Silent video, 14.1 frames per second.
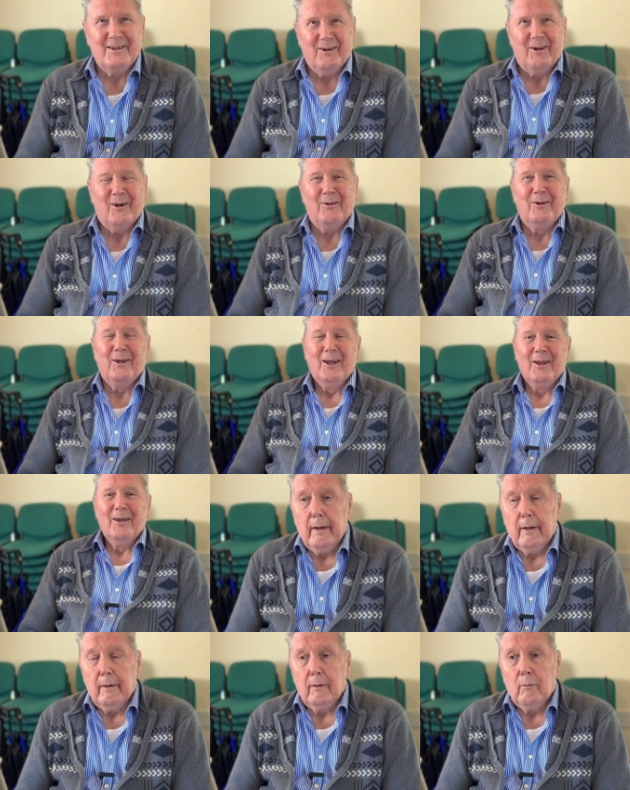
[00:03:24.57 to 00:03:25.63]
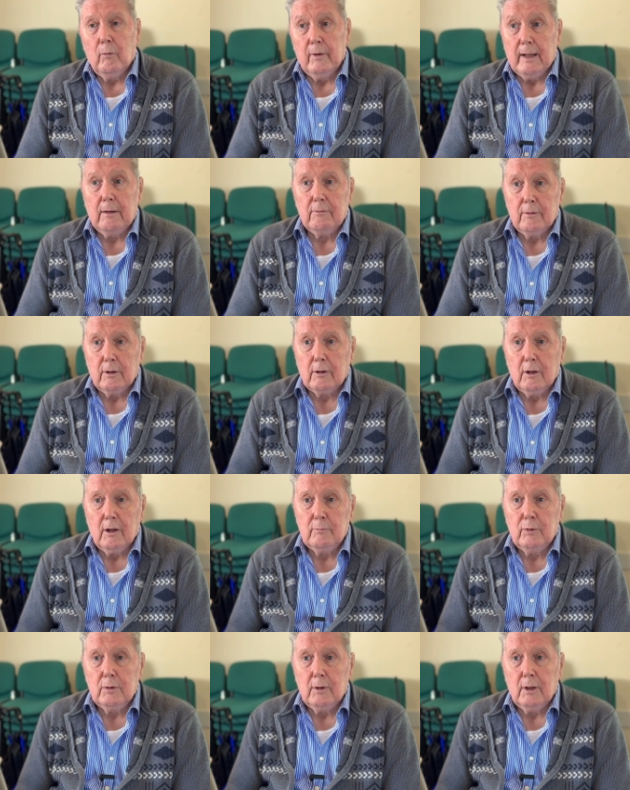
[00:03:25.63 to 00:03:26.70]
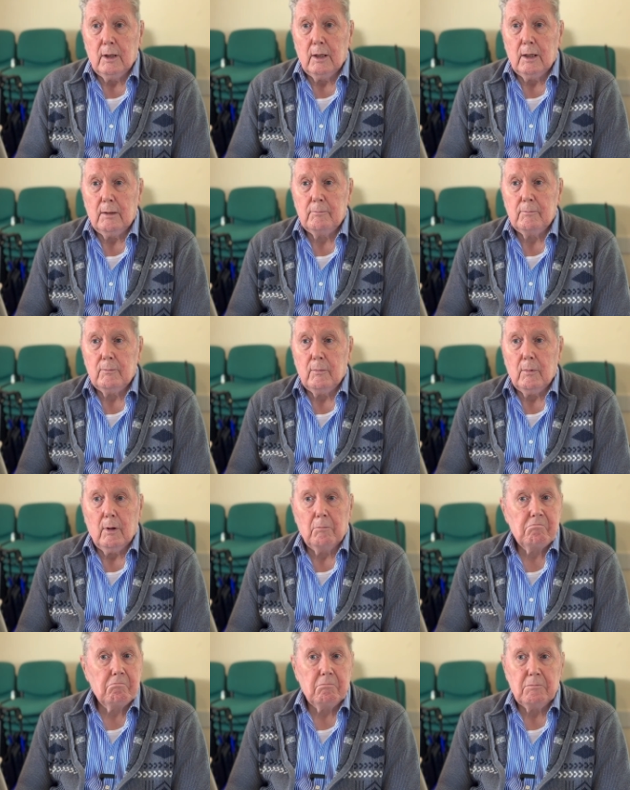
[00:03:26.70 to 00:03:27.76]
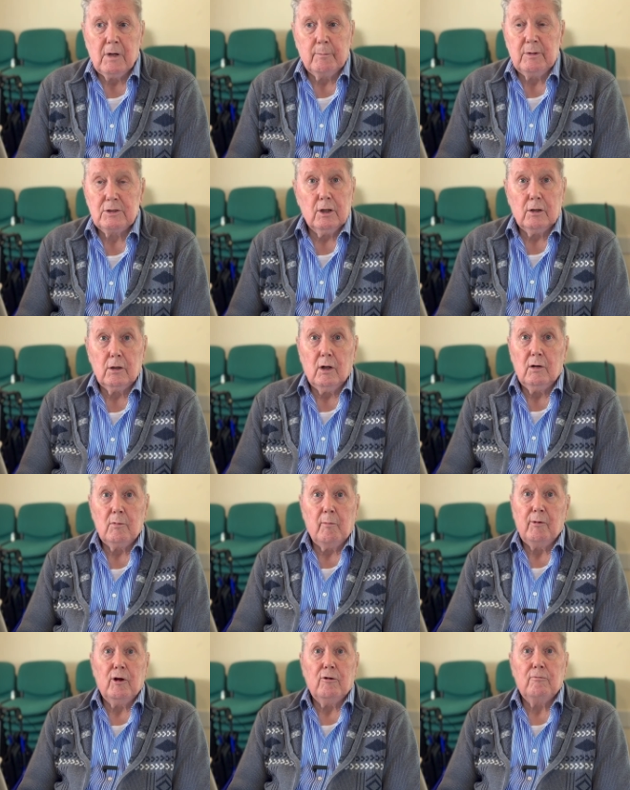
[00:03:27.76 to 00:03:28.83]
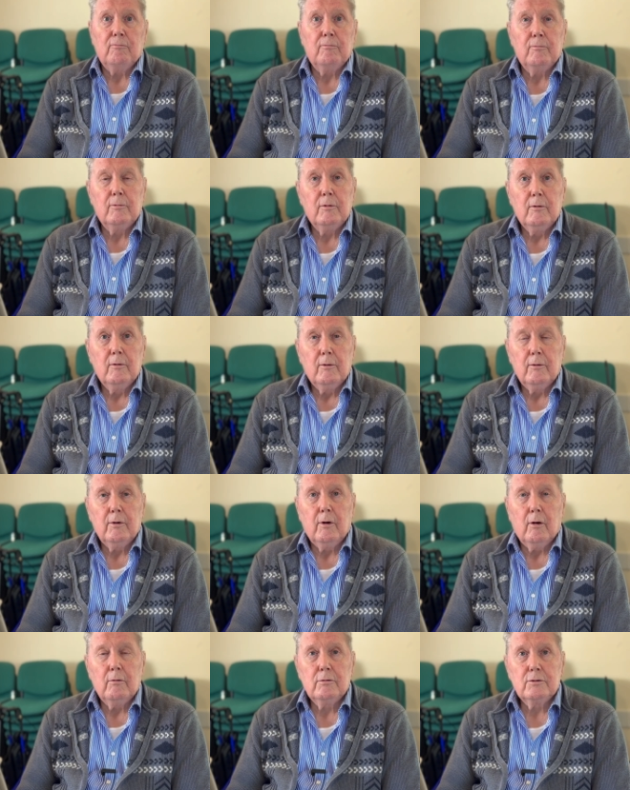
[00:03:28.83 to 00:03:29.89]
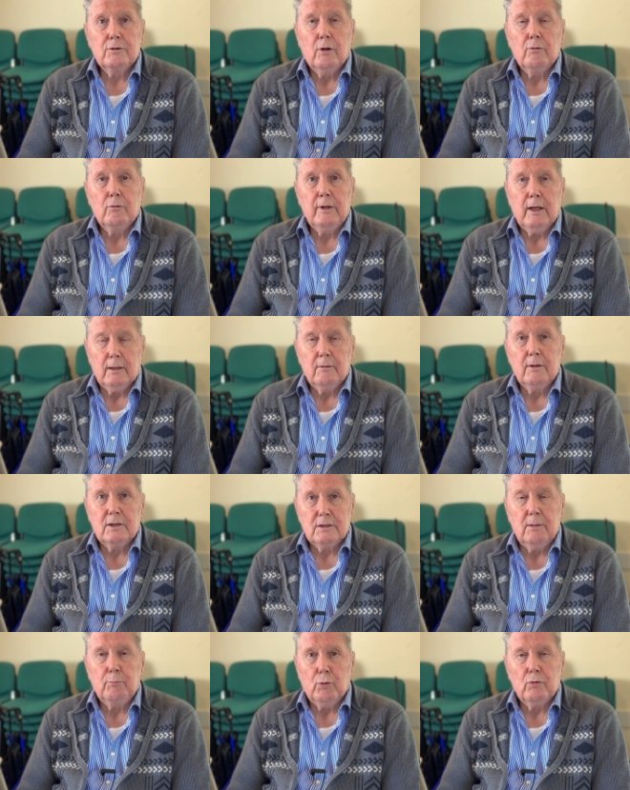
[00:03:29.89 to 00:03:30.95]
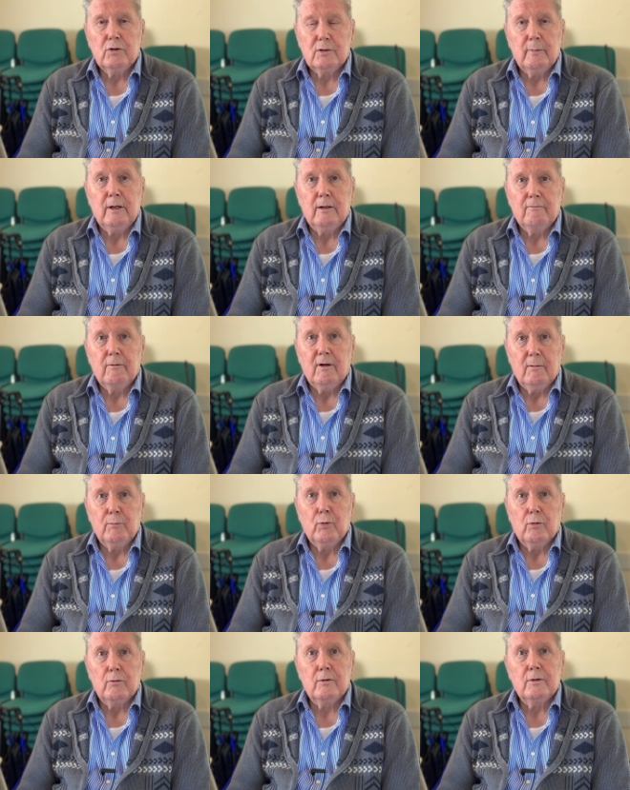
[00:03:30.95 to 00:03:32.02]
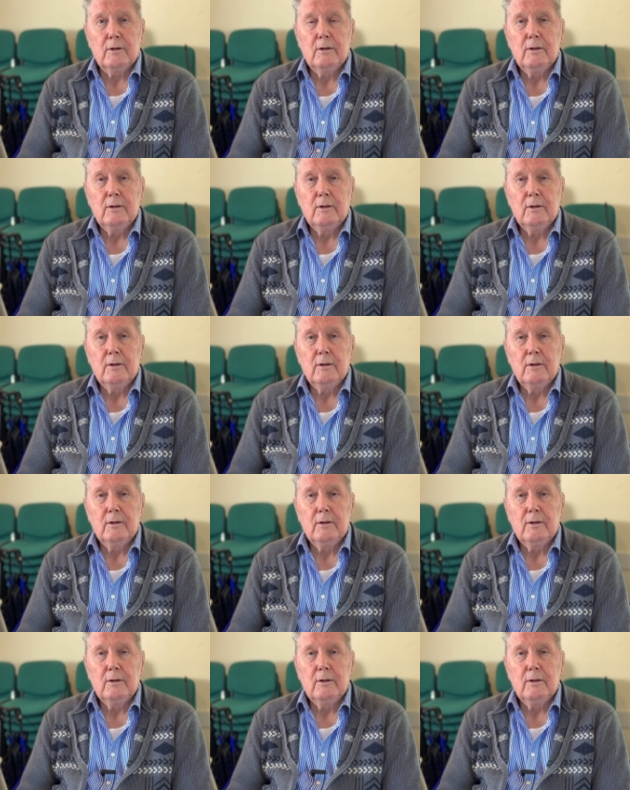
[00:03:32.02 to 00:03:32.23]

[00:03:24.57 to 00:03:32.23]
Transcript: you know, uh, without the club, um, I'd be stuck at home on my own. You know, so yeah, it's important to me. Very important.